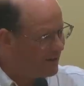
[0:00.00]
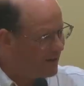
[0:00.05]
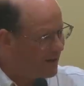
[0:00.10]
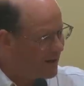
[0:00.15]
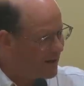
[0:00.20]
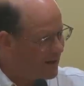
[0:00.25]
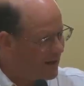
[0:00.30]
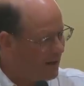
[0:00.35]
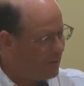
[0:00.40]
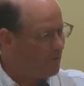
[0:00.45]

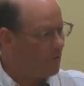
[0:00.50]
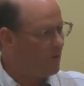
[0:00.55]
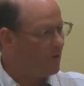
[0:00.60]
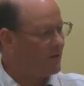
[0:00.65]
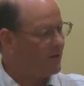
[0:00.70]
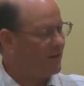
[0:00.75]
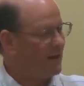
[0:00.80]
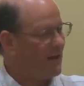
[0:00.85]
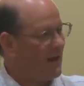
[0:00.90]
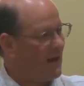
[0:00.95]
Right? I'm
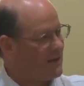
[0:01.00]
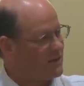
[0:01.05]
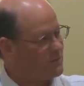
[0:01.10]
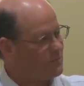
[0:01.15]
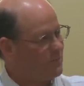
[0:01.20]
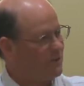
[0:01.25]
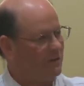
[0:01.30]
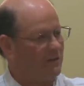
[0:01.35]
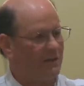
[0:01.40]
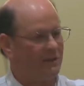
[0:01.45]
going to the
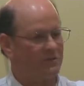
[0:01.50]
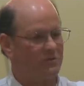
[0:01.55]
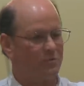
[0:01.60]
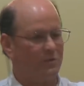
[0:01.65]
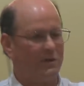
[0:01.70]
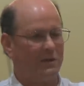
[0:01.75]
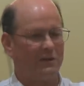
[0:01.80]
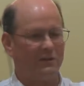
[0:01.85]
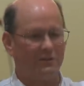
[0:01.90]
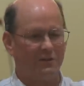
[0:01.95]
hospital next
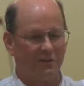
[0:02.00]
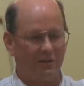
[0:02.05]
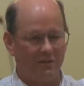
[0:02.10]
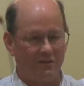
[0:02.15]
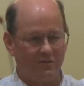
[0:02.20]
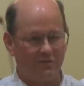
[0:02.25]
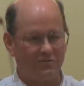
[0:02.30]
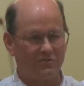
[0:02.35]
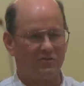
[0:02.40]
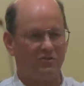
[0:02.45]
week, and they're going
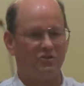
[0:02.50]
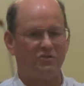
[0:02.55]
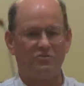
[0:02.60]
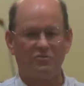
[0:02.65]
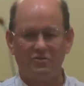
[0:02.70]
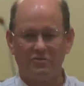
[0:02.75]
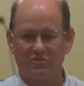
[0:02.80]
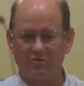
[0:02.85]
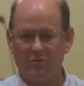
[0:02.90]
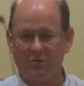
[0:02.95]
to do
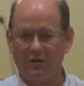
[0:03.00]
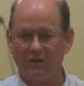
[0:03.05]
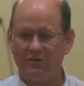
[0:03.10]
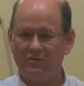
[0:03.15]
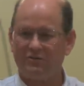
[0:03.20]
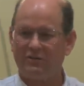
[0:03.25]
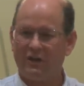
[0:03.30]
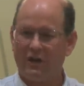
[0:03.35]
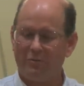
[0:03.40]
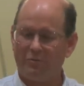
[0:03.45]
surgery and so on, and you
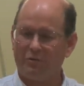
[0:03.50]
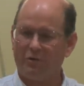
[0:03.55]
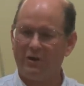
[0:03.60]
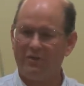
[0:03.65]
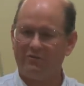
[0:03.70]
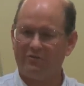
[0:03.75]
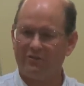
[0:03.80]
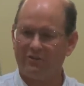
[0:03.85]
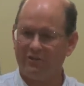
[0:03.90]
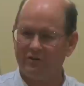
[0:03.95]
say, I'll
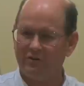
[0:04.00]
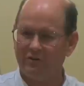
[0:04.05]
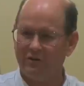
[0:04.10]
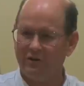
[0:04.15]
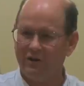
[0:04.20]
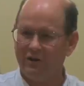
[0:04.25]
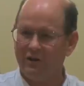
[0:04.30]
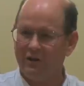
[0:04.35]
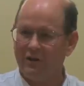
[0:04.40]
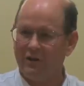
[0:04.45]
pray for you.
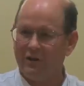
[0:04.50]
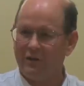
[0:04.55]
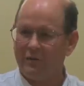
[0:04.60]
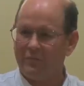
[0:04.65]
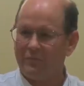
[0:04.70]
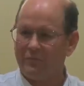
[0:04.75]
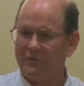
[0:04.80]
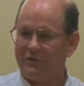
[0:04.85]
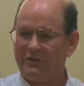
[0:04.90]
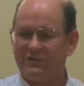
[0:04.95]

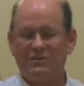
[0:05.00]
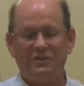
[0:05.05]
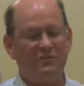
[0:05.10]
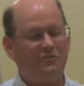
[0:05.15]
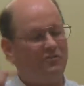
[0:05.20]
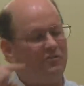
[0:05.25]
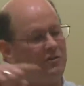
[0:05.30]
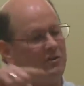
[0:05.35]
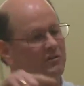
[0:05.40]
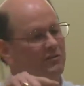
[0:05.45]
The
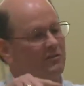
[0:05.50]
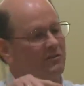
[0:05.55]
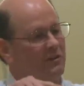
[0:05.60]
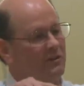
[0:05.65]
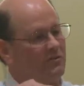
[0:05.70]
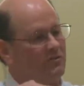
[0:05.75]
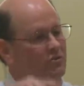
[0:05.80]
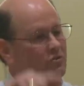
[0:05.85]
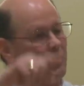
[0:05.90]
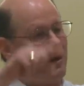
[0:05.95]
difference
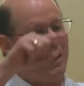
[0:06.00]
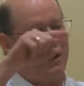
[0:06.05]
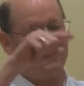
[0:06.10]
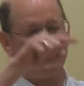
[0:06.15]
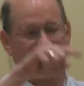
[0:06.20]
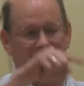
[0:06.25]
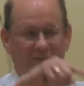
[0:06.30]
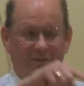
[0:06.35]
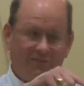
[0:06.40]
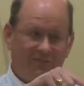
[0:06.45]
is you
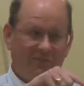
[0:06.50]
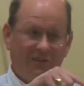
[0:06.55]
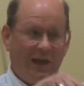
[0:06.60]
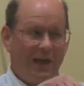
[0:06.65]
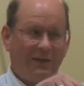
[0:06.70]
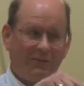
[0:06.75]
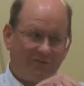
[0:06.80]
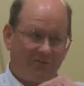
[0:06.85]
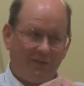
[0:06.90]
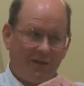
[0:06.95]
ask the
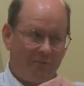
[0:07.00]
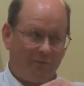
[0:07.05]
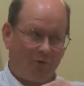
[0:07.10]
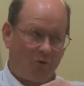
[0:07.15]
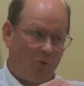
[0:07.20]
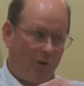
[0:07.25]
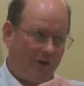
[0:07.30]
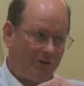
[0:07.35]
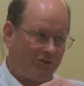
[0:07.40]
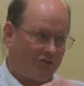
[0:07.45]
exact same
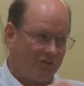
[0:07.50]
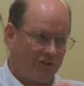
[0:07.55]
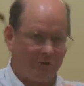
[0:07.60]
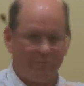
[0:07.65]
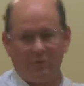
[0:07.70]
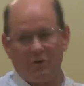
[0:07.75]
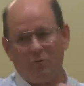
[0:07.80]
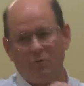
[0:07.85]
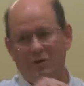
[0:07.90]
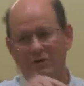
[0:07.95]

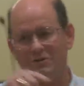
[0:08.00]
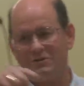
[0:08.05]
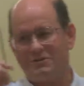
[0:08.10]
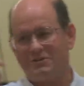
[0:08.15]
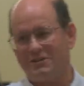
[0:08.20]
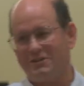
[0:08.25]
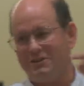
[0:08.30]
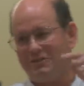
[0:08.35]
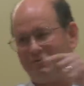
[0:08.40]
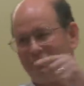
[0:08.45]
question, but what is
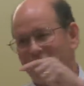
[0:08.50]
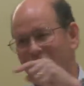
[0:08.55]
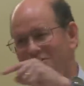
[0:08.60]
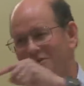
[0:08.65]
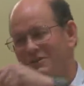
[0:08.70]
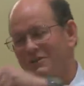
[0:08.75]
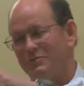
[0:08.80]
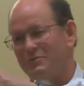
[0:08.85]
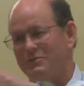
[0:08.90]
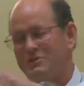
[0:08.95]
the difference
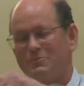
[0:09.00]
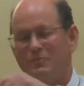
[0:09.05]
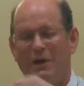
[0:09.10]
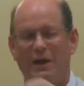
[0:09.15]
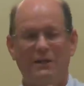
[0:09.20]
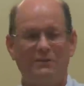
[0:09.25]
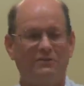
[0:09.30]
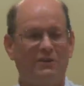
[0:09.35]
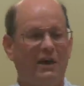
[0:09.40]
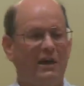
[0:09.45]
in the
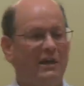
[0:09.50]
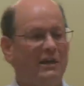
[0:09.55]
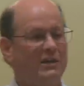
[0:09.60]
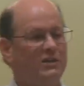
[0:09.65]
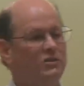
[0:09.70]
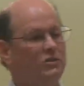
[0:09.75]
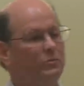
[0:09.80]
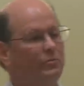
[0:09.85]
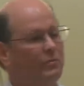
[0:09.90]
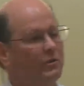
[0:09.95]
response?
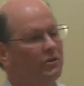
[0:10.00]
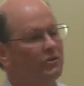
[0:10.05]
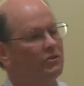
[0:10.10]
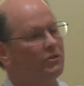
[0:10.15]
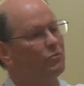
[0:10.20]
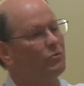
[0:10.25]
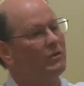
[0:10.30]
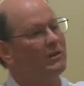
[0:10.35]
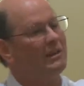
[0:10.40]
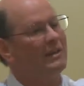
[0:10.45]
Is you built
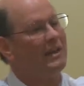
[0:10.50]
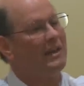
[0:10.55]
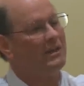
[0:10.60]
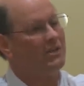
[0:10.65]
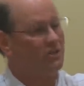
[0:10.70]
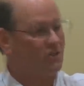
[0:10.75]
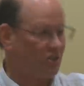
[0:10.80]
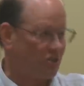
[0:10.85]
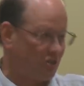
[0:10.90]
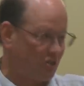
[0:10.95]
a
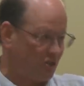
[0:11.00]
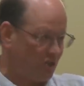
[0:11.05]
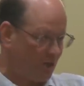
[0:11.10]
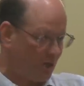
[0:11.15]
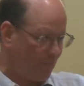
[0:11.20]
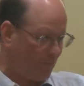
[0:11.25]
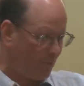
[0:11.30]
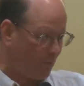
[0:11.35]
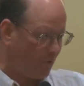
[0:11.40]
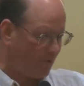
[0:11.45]

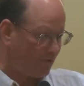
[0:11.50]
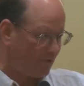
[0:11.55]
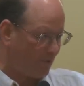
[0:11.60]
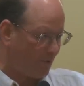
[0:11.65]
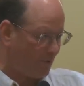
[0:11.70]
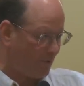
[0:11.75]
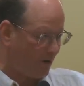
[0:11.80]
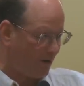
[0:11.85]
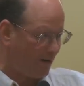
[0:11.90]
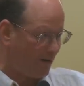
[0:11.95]
relationship with
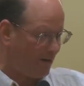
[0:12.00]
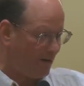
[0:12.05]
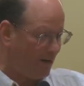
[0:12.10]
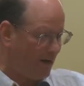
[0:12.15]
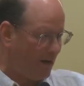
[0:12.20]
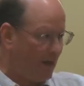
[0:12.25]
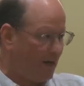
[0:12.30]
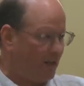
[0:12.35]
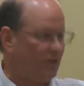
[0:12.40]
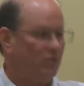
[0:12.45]
someone.
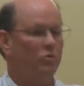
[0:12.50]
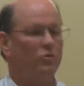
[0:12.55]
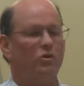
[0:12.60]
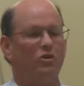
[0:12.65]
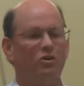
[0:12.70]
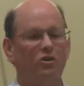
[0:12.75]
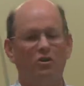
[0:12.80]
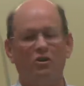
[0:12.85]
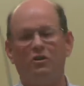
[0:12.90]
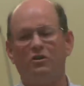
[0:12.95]
You
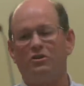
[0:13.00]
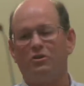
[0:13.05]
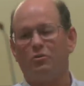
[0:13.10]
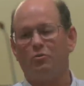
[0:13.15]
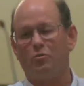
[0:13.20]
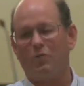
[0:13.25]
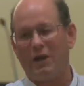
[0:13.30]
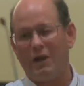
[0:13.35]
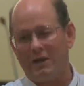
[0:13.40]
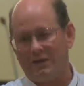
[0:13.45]
earned the
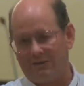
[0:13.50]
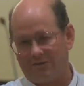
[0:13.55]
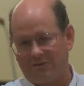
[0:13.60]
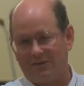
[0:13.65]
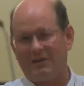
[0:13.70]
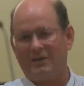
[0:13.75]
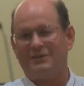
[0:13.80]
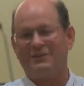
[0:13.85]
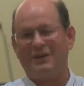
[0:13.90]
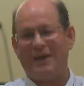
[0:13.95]
right
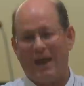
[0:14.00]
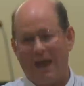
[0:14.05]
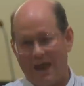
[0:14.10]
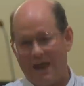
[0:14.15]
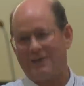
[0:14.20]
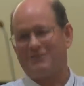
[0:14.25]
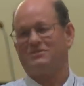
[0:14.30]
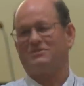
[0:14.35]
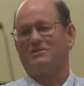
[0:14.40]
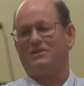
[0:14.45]
to
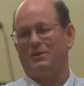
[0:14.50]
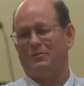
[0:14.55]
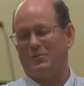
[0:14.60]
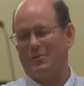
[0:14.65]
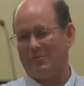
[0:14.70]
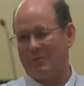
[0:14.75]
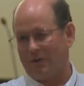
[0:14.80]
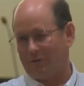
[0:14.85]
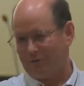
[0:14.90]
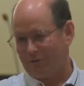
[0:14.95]
ask them
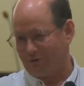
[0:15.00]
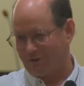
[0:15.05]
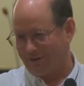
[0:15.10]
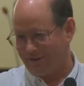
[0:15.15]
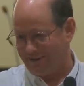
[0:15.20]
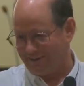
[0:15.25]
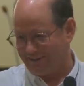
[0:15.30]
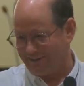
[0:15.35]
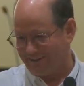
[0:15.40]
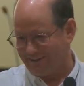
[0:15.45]
about their
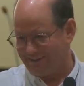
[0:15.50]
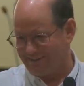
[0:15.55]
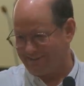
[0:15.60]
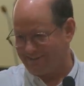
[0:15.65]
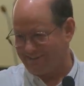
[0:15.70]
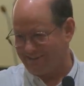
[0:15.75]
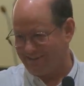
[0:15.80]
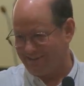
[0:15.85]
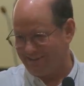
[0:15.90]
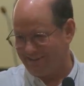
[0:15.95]

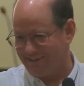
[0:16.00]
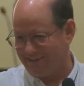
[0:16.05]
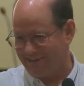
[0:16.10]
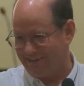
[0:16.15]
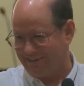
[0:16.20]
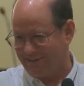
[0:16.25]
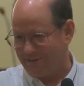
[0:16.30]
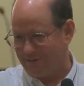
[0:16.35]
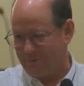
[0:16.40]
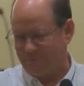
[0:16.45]
kidneys.
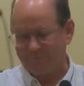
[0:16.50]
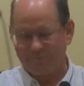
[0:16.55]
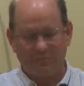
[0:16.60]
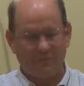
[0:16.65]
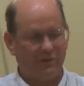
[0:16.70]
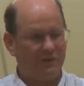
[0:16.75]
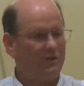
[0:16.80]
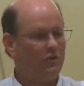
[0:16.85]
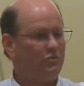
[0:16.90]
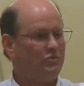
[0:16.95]

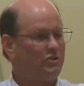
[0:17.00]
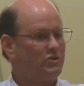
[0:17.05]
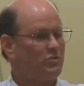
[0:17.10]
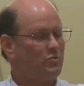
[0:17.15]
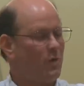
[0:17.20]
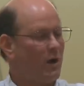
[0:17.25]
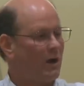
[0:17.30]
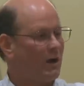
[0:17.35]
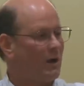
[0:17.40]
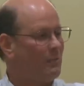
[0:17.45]
You don't
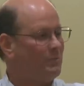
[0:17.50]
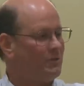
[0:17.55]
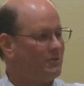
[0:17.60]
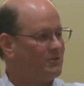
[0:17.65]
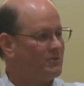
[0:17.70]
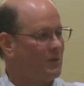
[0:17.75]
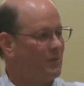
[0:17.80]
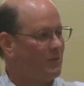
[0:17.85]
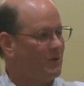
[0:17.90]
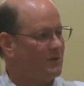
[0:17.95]
just walk up to
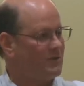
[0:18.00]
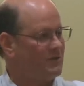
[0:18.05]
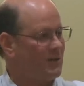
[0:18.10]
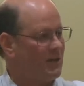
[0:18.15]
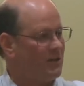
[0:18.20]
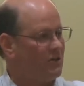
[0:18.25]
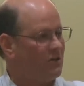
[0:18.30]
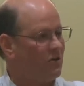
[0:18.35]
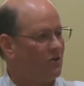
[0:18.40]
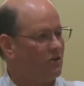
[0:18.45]
someone and say,
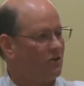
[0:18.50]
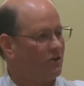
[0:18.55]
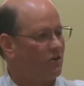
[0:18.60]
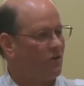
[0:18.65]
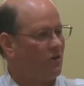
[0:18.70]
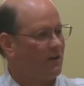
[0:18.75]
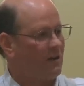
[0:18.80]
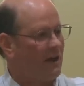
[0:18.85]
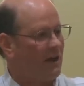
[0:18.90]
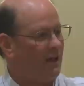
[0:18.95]
you know, you're
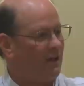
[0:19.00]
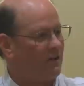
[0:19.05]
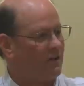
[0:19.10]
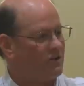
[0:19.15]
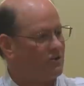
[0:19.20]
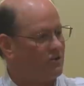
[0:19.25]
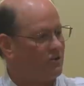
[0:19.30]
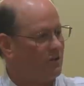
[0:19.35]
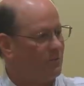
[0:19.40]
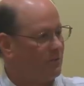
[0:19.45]
going to hell
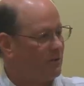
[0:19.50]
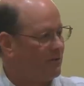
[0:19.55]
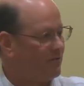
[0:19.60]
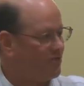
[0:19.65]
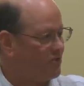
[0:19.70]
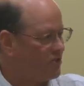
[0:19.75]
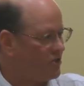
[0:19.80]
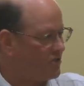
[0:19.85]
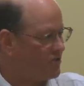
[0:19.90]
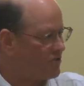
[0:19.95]
because you don't believe
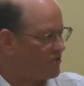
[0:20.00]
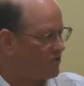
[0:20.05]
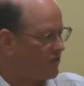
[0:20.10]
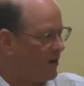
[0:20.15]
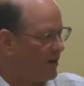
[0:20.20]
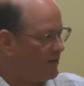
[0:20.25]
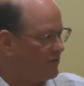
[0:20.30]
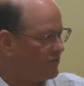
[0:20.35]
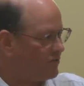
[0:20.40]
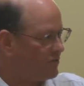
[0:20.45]
in Jesus
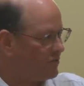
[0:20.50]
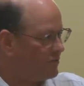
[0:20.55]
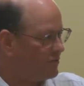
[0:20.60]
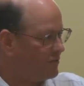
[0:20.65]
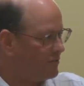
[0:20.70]
Christ.